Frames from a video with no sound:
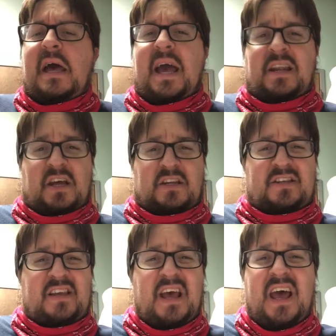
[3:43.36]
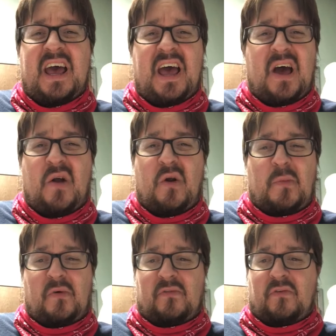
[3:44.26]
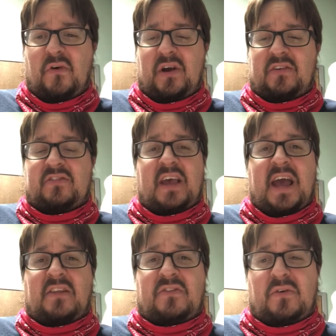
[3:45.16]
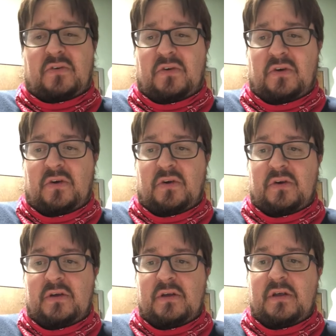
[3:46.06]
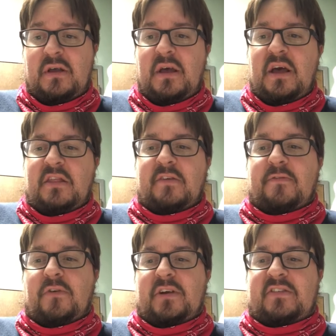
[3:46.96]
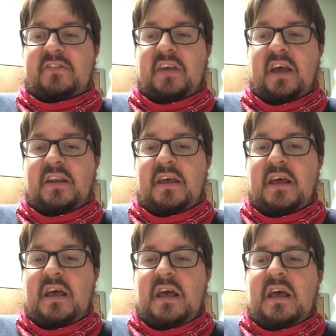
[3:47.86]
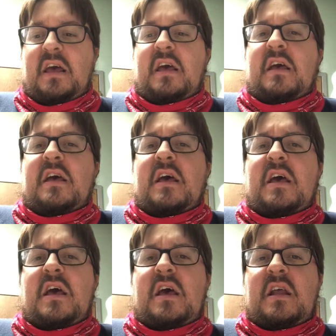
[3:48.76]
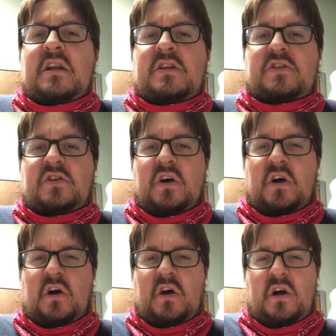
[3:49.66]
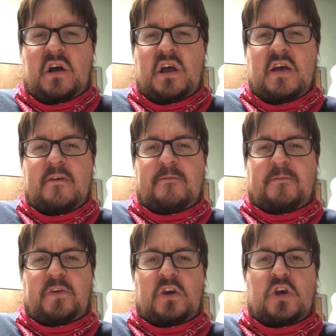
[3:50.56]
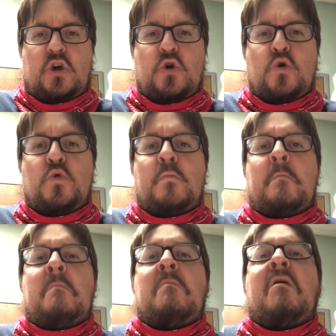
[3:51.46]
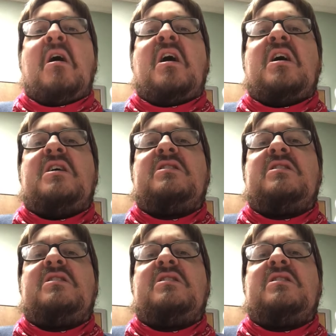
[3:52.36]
And a terrible voice answered her. The voice said, Enter if you must.